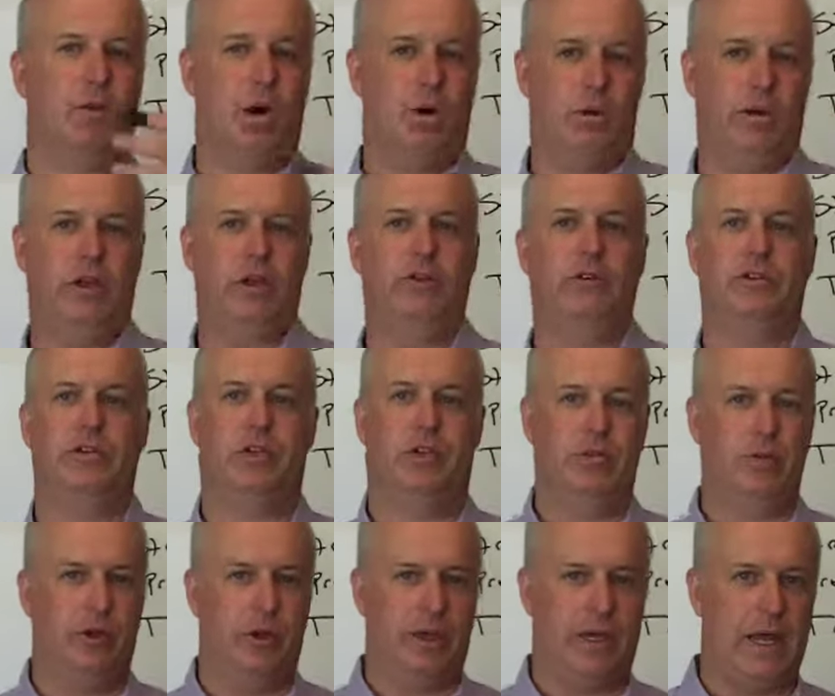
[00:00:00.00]
what we used to
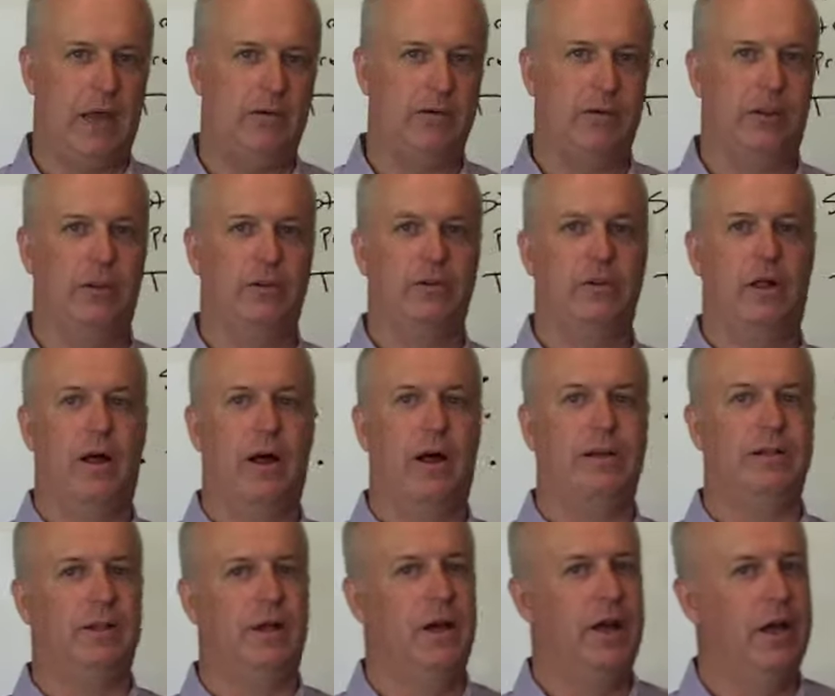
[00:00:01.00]
communicate with those
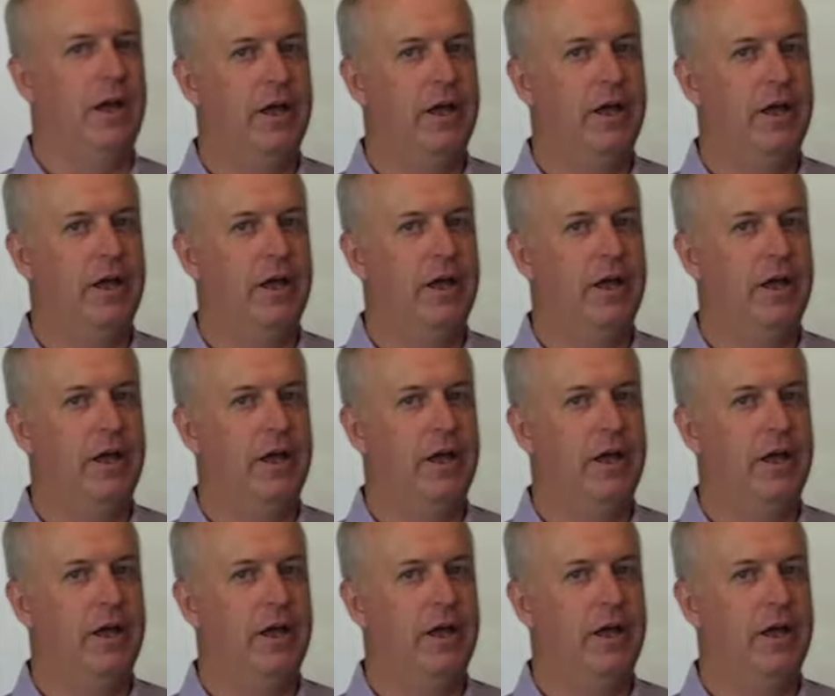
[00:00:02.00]
clients.